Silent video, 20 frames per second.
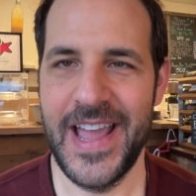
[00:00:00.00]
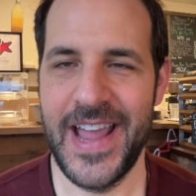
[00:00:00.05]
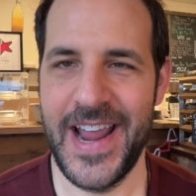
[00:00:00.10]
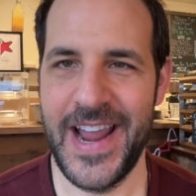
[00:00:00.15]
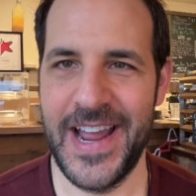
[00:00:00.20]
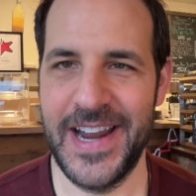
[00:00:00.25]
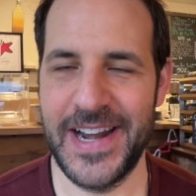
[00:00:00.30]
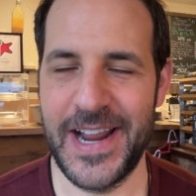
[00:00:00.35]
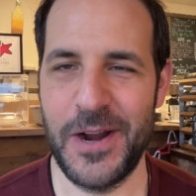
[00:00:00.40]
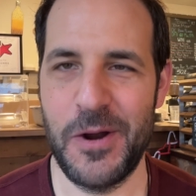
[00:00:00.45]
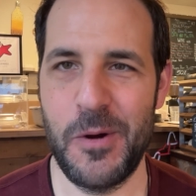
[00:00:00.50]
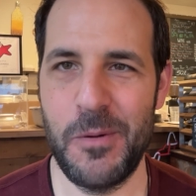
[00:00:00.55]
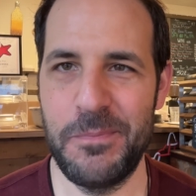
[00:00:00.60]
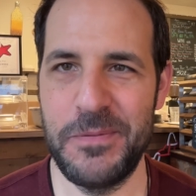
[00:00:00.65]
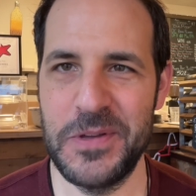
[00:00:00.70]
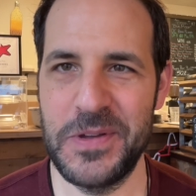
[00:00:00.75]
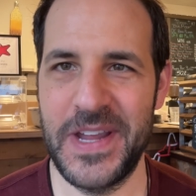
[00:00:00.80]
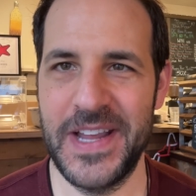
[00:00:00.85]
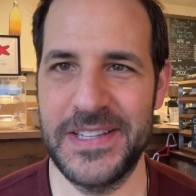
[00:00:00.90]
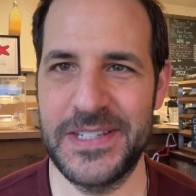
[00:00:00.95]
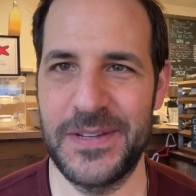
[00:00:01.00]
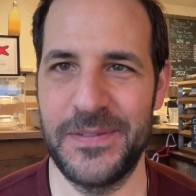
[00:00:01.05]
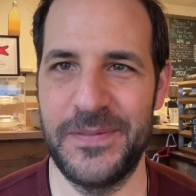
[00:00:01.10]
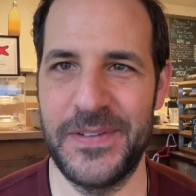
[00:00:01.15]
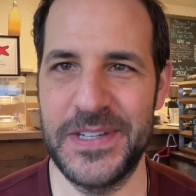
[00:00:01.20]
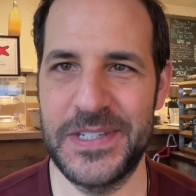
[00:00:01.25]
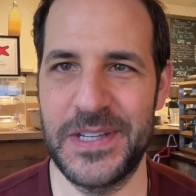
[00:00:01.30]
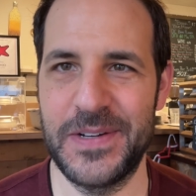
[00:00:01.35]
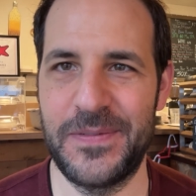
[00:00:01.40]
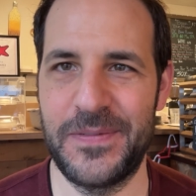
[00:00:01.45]
And I hope you get to
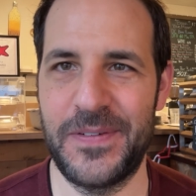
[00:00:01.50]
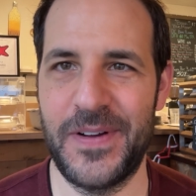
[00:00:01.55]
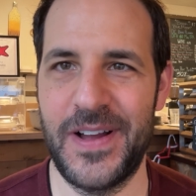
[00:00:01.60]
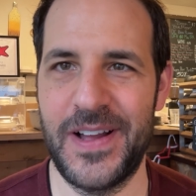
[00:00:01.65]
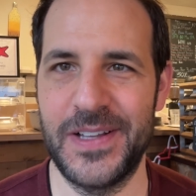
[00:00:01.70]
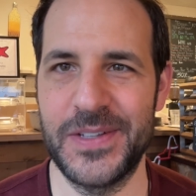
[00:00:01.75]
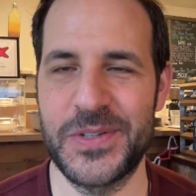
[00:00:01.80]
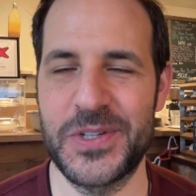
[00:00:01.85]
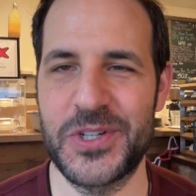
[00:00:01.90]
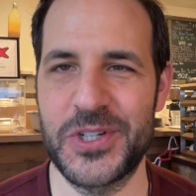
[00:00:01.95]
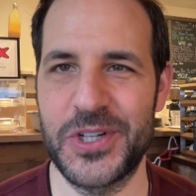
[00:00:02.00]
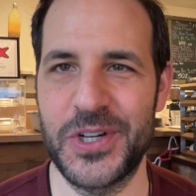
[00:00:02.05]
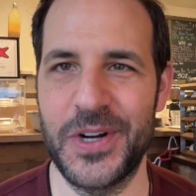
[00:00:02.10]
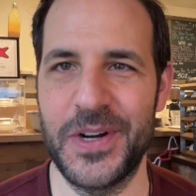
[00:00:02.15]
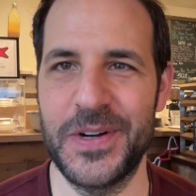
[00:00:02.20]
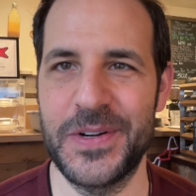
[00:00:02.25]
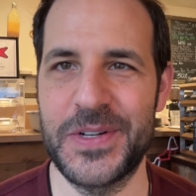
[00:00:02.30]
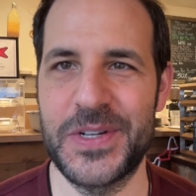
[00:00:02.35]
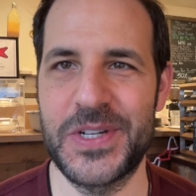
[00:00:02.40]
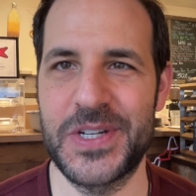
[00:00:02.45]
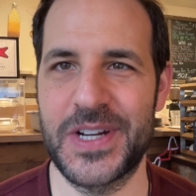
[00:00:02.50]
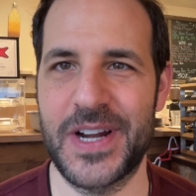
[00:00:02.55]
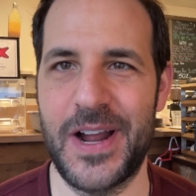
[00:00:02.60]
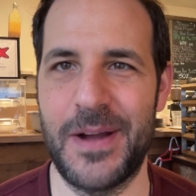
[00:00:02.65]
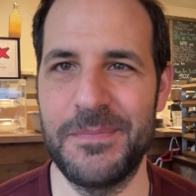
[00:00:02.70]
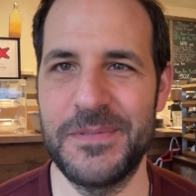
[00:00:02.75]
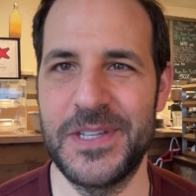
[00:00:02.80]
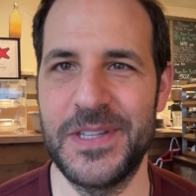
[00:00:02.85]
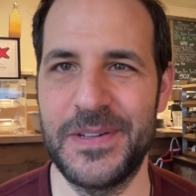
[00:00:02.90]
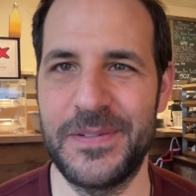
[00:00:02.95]
visit Falls Church,
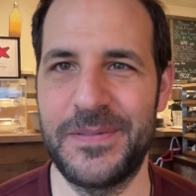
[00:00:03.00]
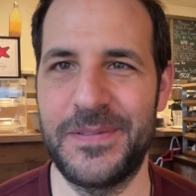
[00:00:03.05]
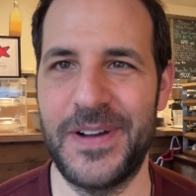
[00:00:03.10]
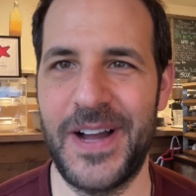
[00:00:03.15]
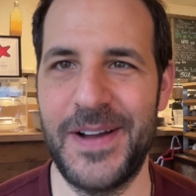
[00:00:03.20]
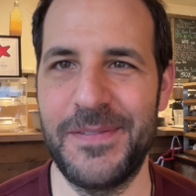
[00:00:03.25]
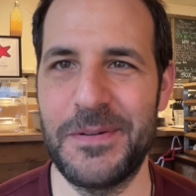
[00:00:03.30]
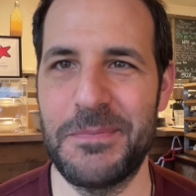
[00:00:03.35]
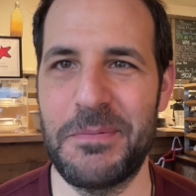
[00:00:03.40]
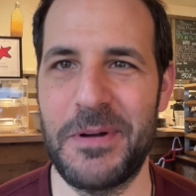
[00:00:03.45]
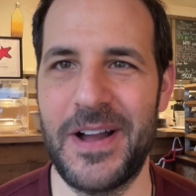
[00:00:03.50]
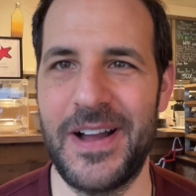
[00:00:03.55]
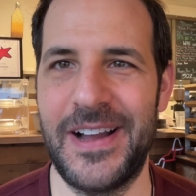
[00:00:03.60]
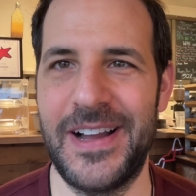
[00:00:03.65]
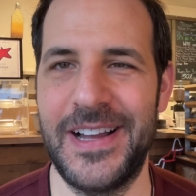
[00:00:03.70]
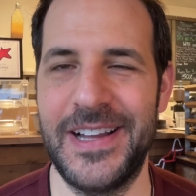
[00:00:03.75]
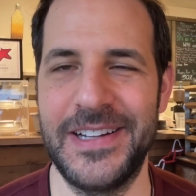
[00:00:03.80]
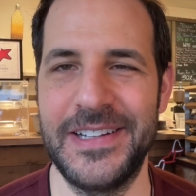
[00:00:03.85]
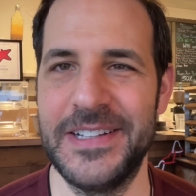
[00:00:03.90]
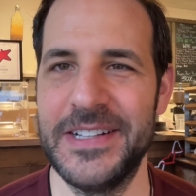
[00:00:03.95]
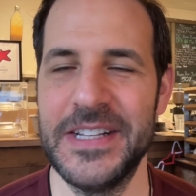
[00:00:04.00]
come to the Fava Pot,